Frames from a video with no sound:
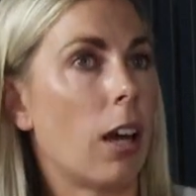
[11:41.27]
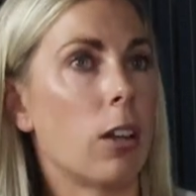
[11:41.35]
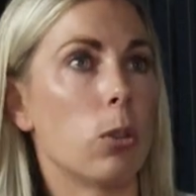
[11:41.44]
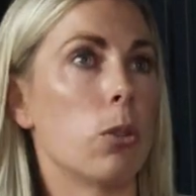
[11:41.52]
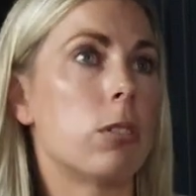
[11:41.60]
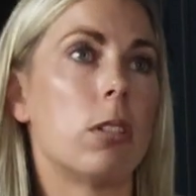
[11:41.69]

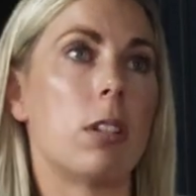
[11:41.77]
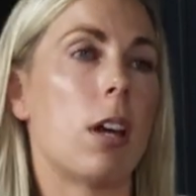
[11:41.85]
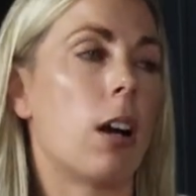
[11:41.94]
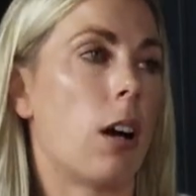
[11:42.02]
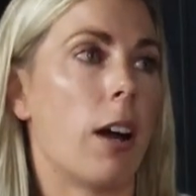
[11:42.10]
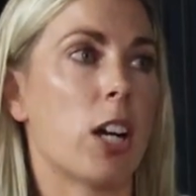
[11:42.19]
And also
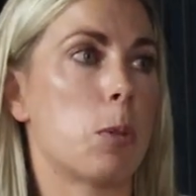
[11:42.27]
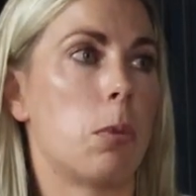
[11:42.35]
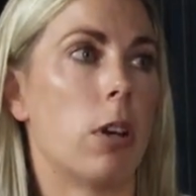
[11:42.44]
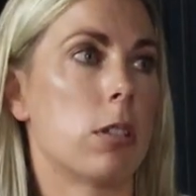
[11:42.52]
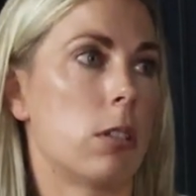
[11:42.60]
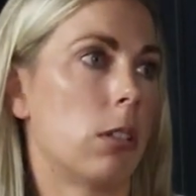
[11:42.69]
they are
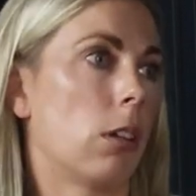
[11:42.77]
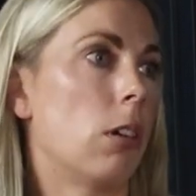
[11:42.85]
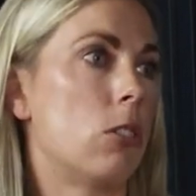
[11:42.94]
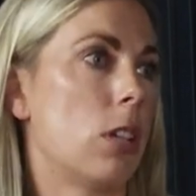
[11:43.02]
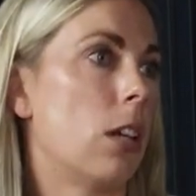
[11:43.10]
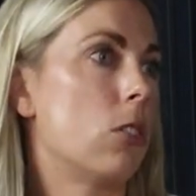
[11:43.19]
experts at
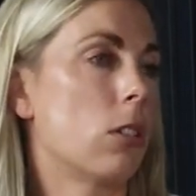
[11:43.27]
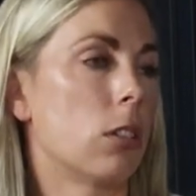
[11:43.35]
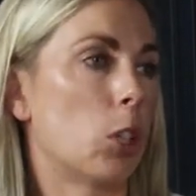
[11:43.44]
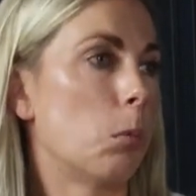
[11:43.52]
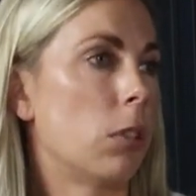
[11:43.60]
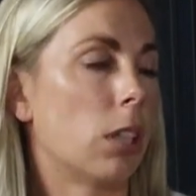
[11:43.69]
negotiation
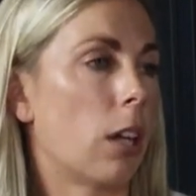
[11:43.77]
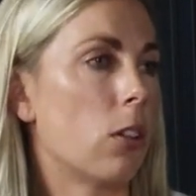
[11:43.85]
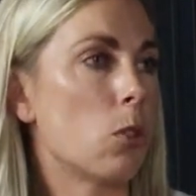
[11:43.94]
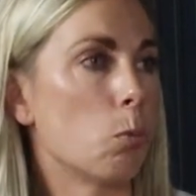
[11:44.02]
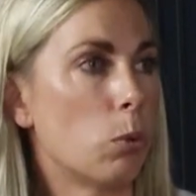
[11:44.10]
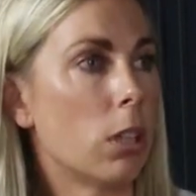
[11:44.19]
and
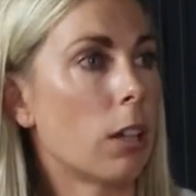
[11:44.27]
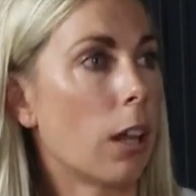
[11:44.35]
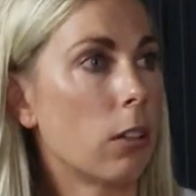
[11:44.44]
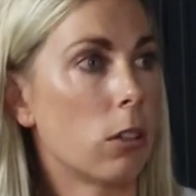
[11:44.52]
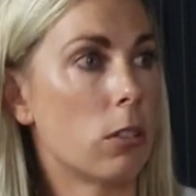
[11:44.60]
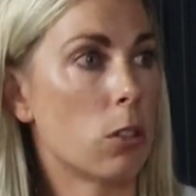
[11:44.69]
communication with
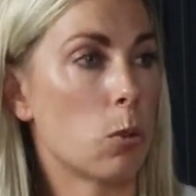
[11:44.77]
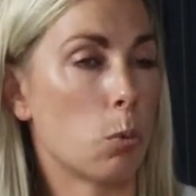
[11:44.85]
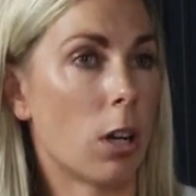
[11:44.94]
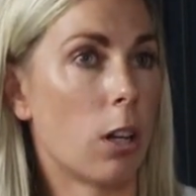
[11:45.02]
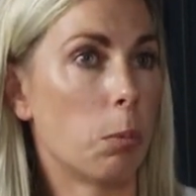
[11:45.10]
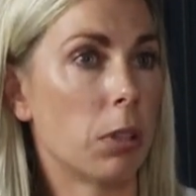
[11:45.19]
landowners as
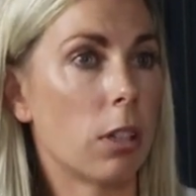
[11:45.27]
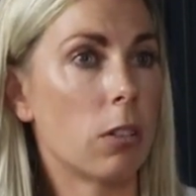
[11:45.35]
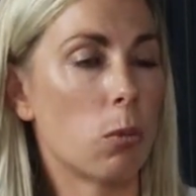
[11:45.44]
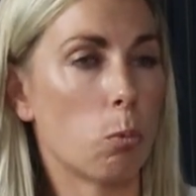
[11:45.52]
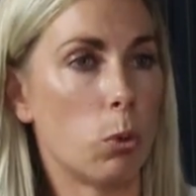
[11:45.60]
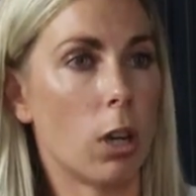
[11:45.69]
well,
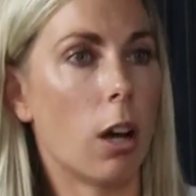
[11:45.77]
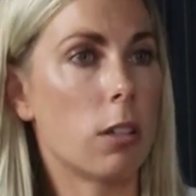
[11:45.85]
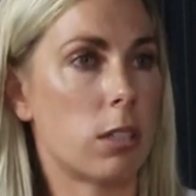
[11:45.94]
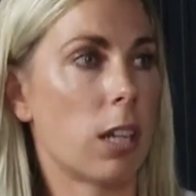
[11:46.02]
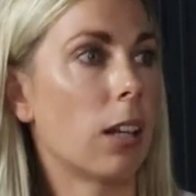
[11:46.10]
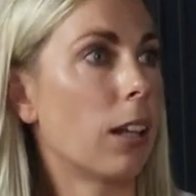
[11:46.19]
because we are
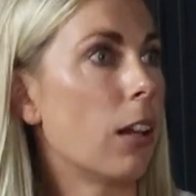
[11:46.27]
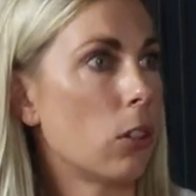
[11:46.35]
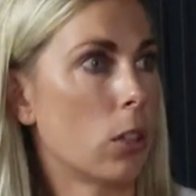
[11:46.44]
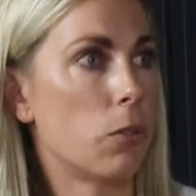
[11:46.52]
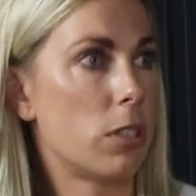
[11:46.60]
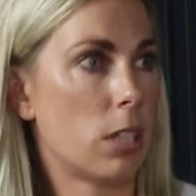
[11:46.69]
seeing
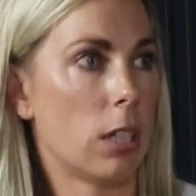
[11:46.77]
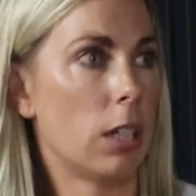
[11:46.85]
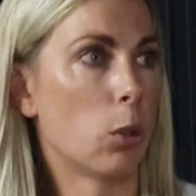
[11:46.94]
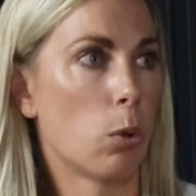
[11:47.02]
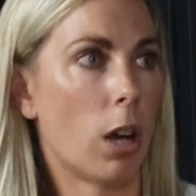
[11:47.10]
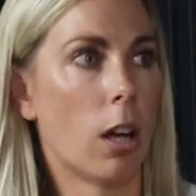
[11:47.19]
landowner
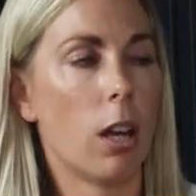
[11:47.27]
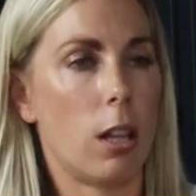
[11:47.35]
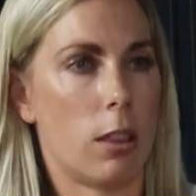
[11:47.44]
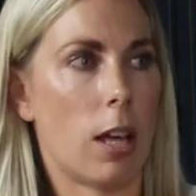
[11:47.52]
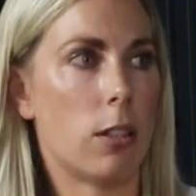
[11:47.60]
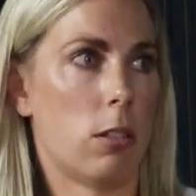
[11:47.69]
fatigue where
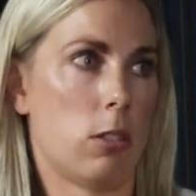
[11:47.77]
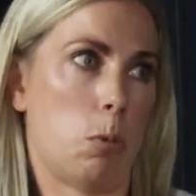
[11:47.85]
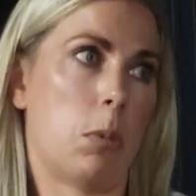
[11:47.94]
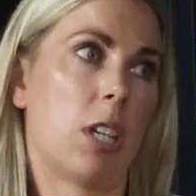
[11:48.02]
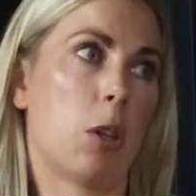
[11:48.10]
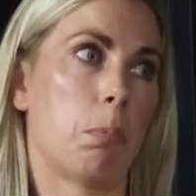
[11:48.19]
landowners
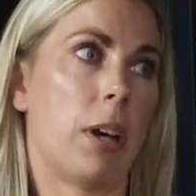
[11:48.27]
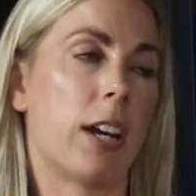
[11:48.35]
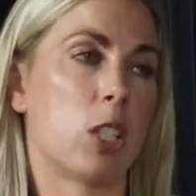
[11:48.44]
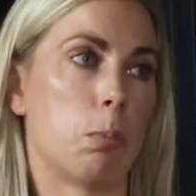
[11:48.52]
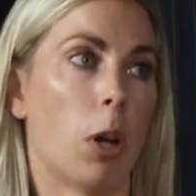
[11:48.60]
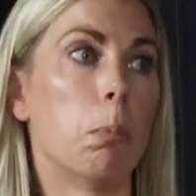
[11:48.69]
are being
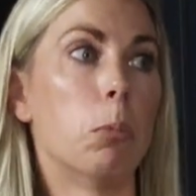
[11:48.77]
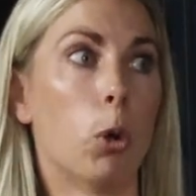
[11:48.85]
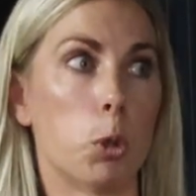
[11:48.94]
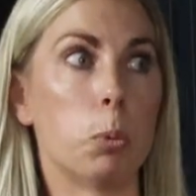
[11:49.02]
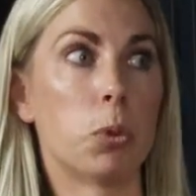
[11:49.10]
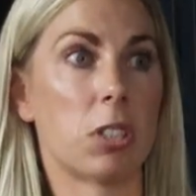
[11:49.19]
impacted by
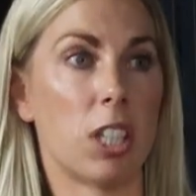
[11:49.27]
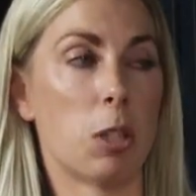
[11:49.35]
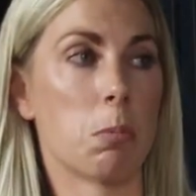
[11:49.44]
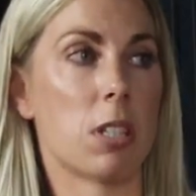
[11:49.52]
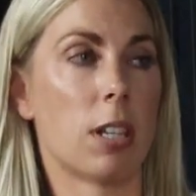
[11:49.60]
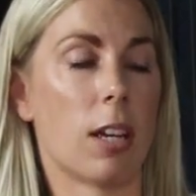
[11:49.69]
multiple
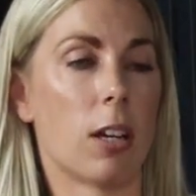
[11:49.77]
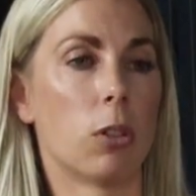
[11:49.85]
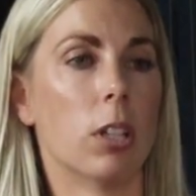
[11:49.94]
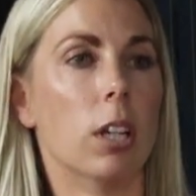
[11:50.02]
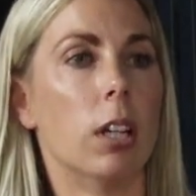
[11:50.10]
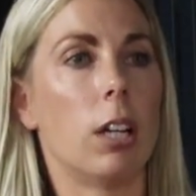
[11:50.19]
schemes now.